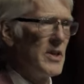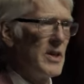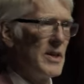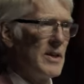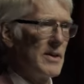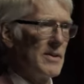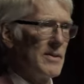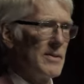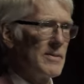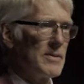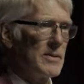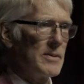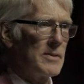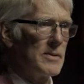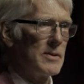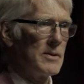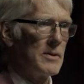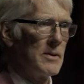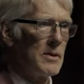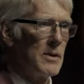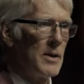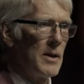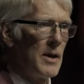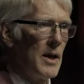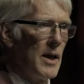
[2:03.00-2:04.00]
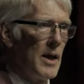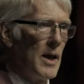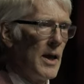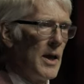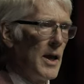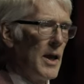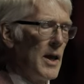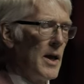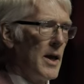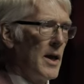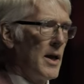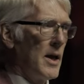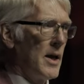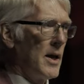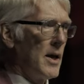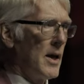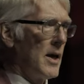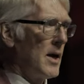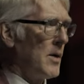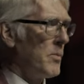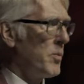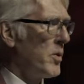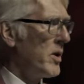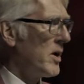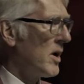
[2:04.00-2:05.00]
years,
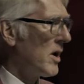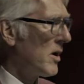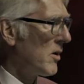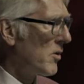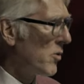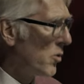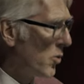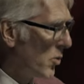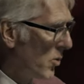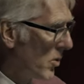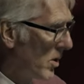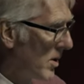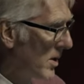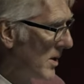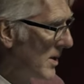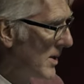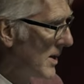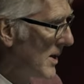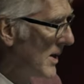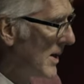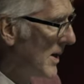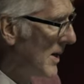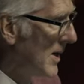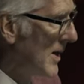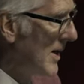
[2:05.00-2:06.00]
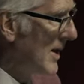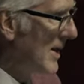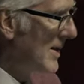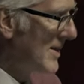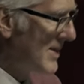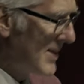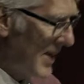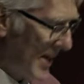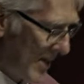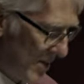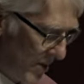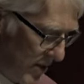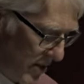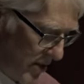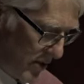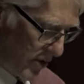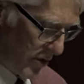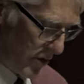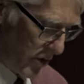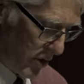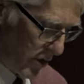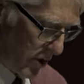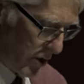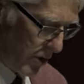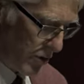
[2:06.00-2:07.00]
and we are all indebted
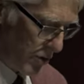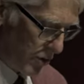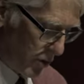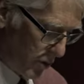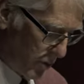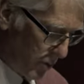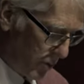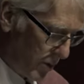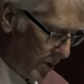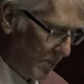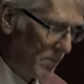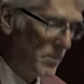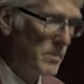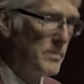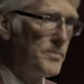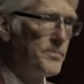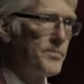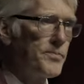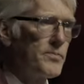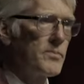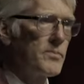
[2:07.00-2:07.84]
to them.